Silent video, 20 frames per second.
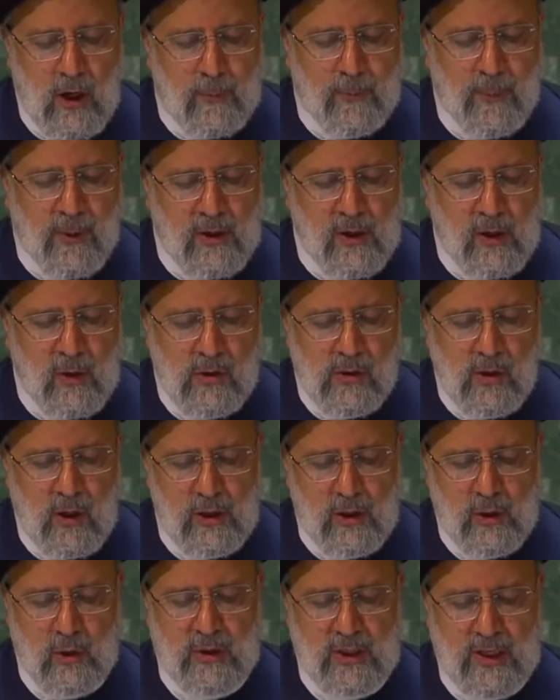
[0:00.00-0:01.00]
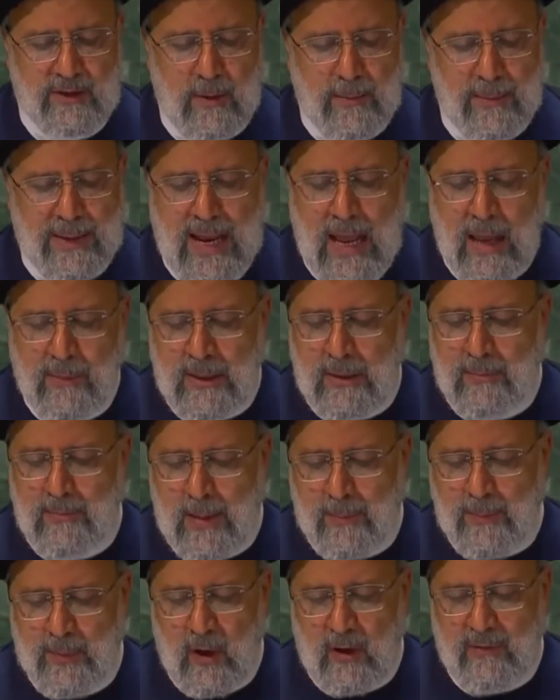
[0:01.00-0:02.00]
Certain
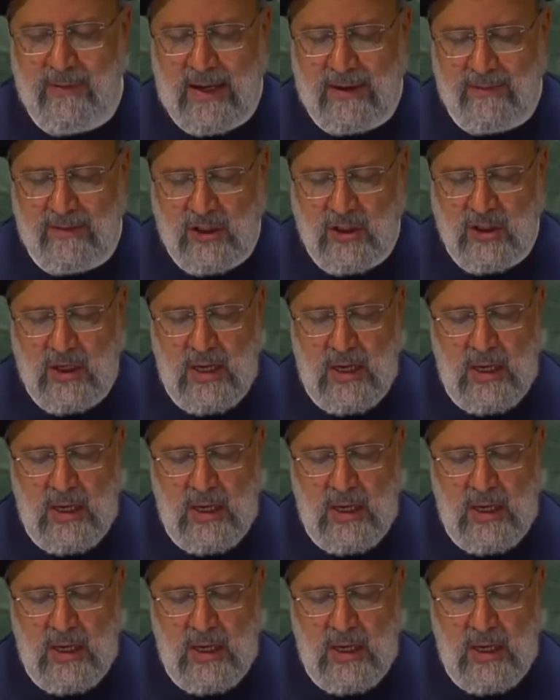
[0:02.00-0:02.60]
foundations